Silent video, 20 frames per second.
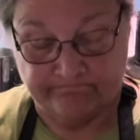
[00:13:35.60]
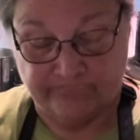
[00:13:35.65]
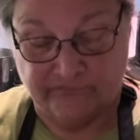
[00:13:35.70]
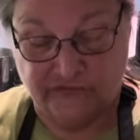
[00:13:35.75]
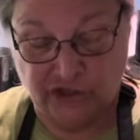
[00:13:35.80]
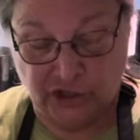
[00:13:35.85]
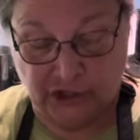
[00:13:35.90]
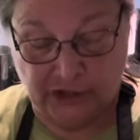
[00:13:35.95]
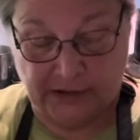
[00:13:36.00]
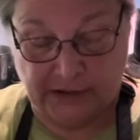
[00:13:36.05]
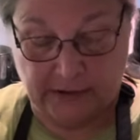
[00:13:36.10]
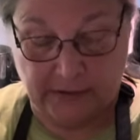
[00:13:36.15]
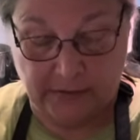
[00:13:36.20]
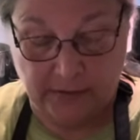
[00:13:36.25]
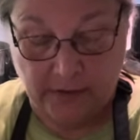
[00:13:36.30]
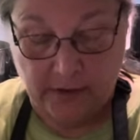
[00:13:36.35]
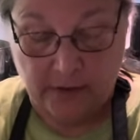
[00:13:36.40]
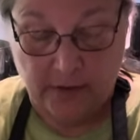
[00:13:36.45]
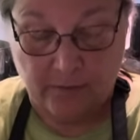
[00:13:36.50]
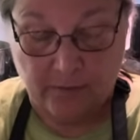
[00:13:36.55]
chicken
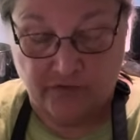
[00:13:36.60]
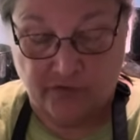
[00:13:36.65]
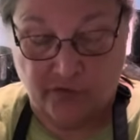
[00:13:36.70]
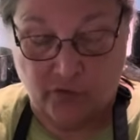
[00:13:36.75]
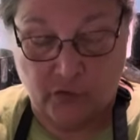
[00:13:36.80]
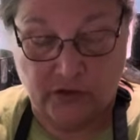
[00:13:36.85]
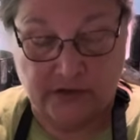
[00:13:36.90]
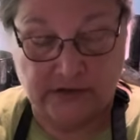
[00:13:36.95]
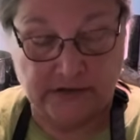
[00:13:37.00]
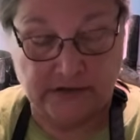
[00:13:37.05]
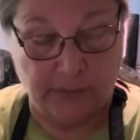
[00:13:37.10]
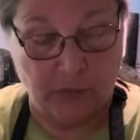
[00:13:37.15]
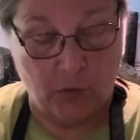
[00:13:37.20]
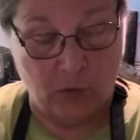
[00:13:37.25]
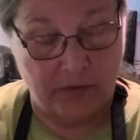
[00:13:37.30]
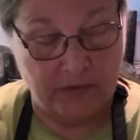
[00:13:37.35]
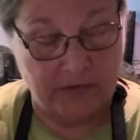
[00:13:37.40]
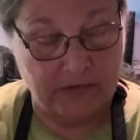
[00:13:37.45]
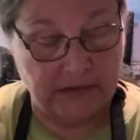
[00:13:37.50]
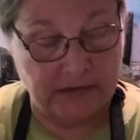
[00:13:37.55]
before his
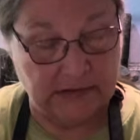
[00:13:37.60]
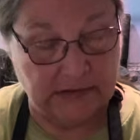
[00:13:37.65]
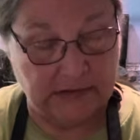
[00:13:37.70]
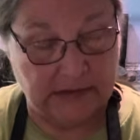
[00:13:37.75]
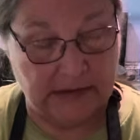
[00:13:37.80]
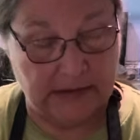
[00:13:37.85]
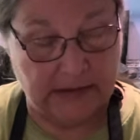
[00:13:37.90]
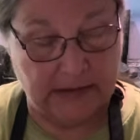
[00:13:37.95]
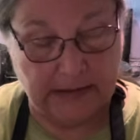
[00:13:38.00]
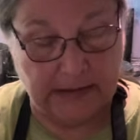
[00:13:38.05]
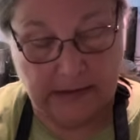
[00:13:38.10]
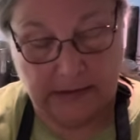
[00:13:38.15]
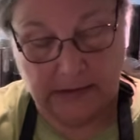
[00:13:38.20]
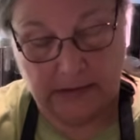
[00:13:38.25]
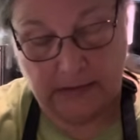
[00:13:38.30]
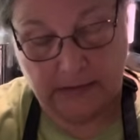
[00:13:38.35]
appointment today.